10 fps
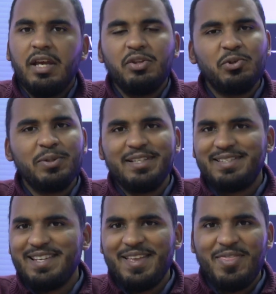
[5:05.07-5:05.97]
and doing the
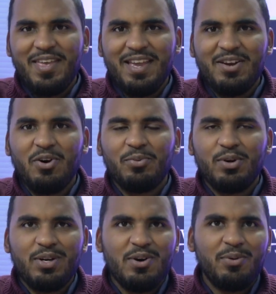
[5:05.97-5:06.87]
same thing
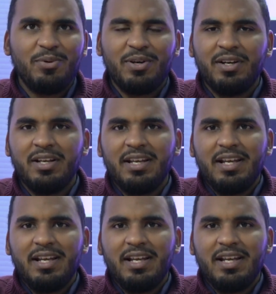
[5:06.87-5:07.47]
over and over.